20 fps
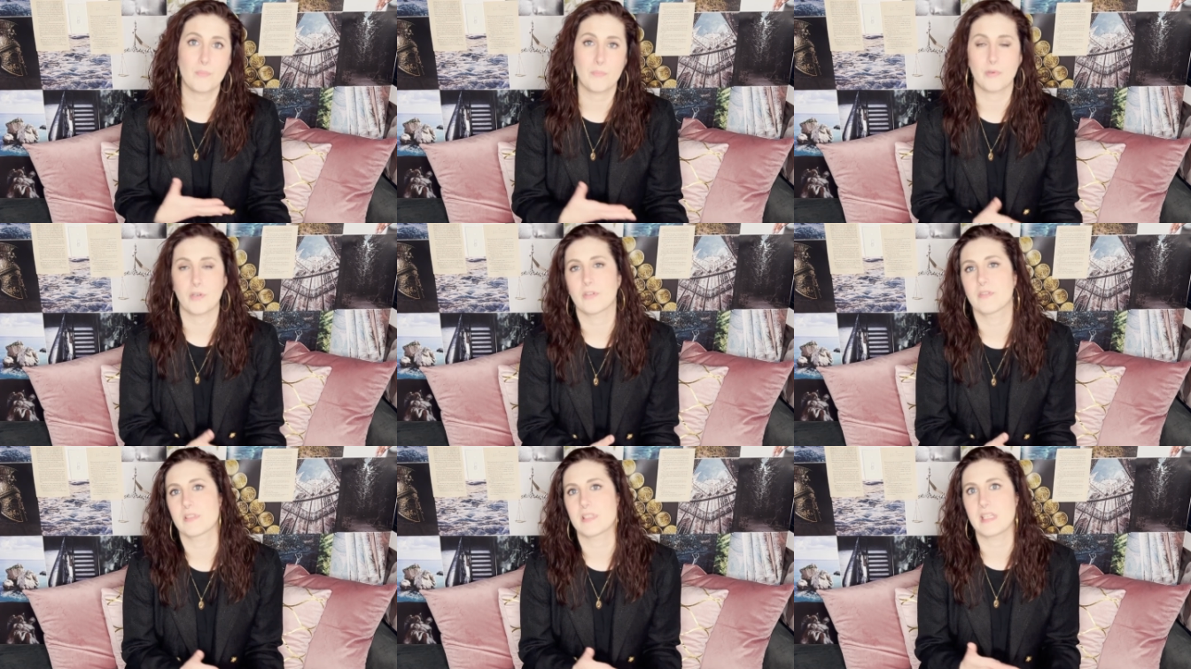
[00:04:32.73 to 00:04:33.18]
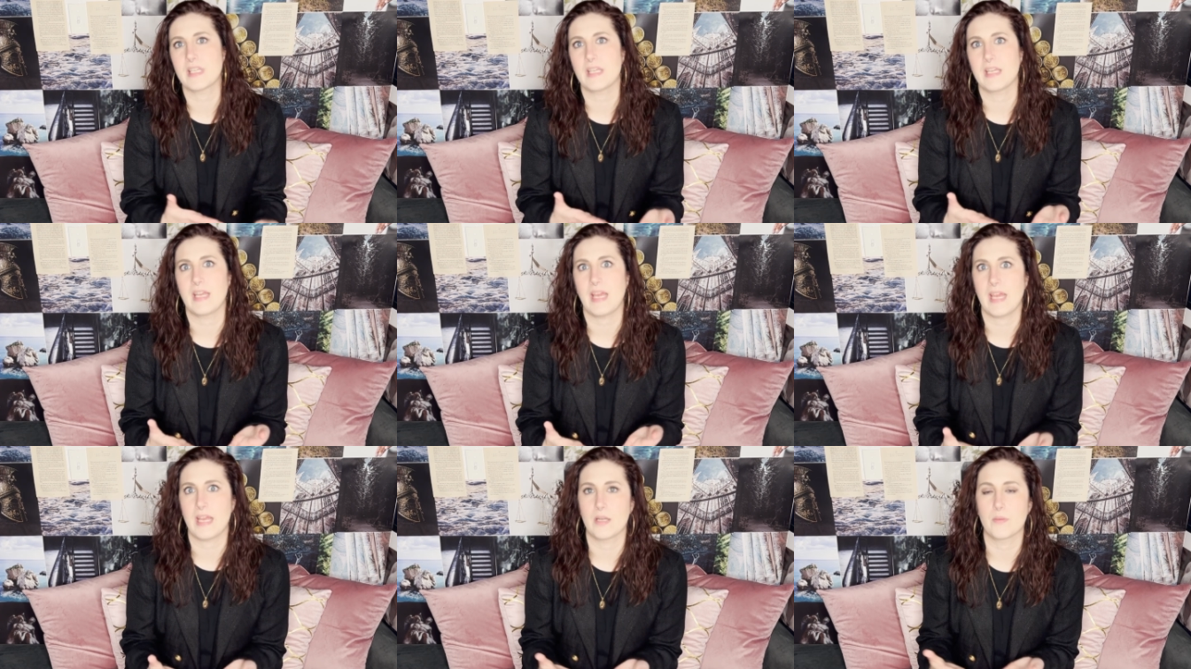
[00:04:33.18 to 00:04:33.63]

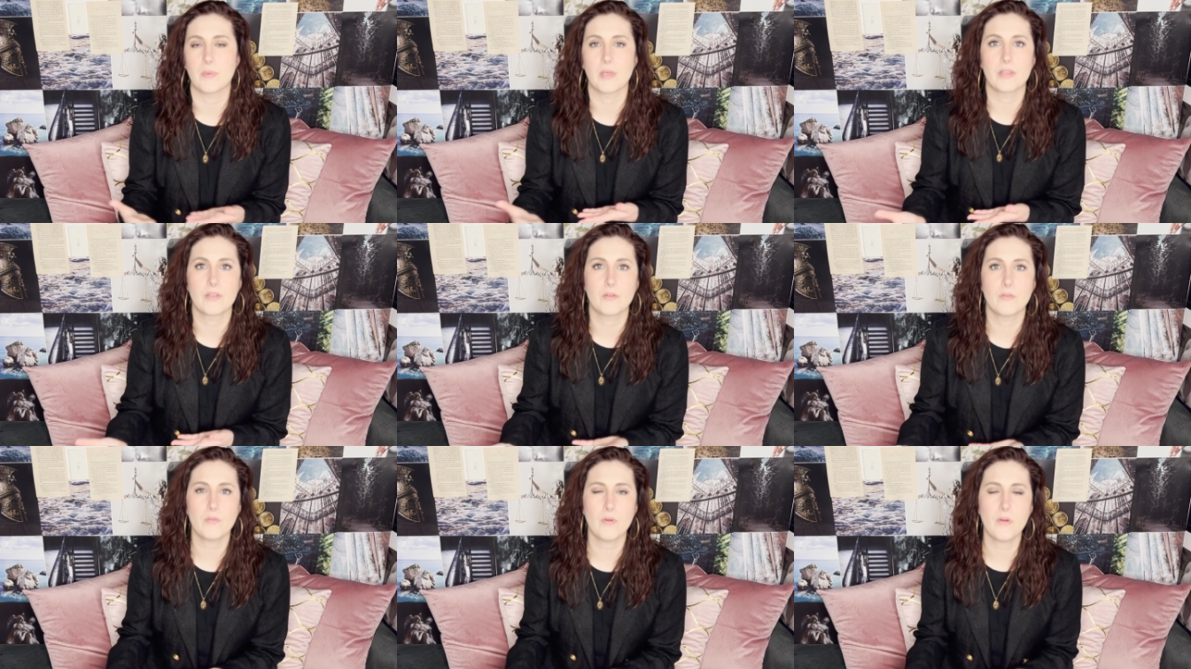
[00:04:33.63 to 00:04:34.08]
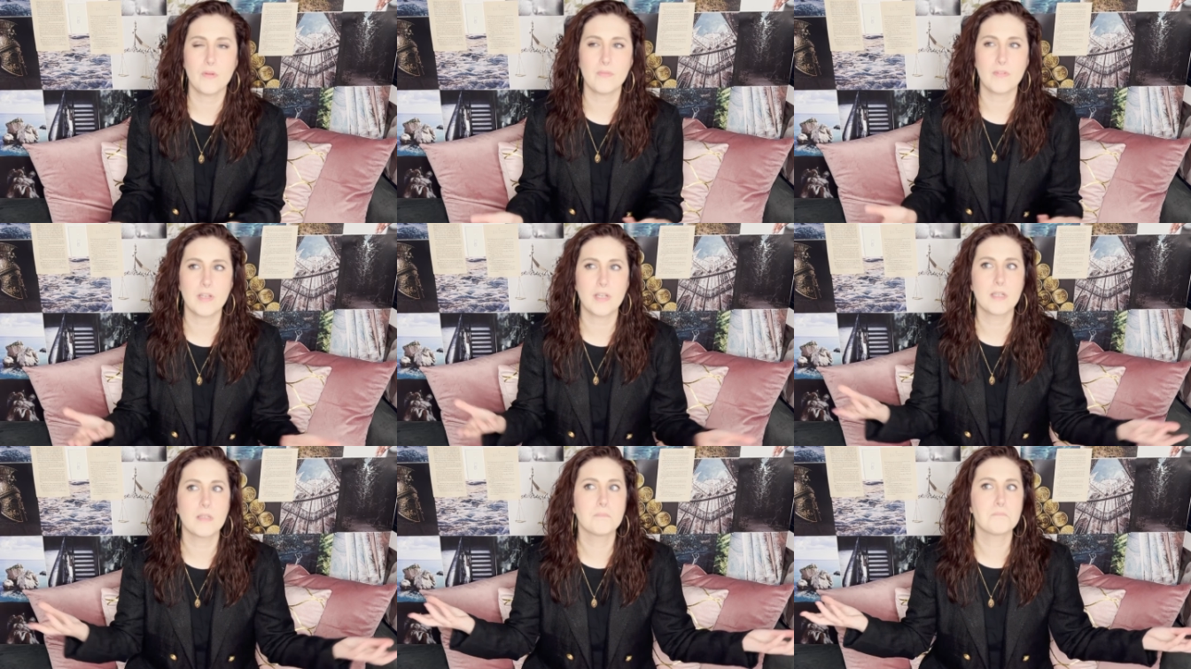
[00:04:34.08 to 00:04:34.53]
Percy, Annabeth, and
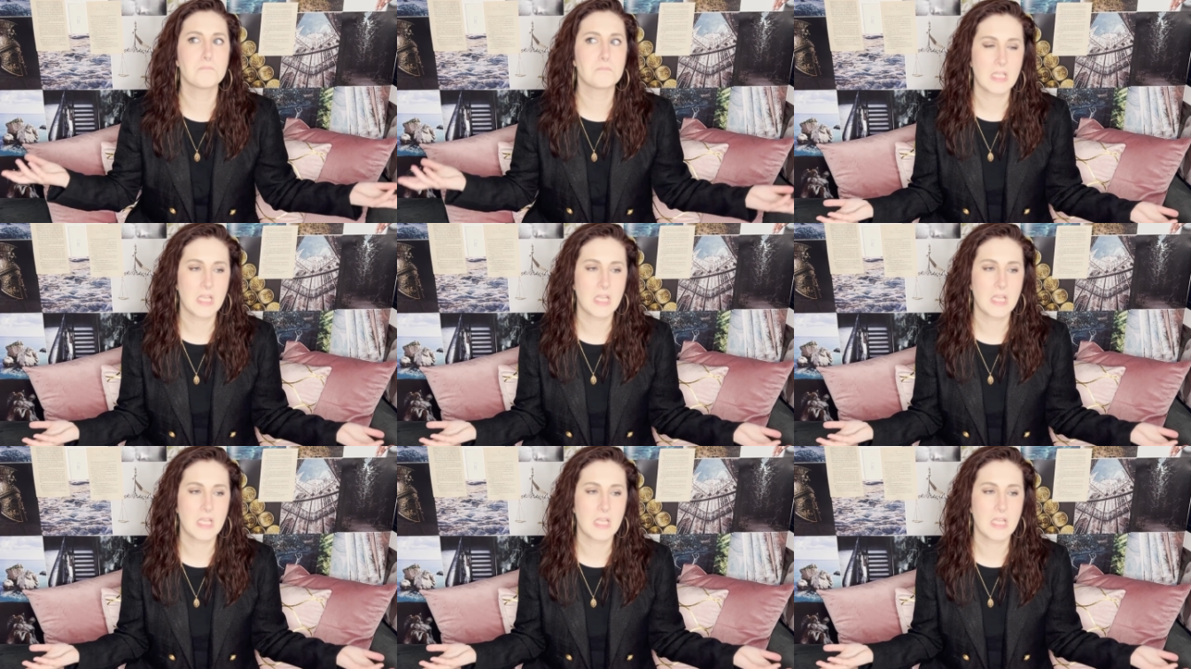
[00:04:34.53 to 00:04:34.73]
Grover,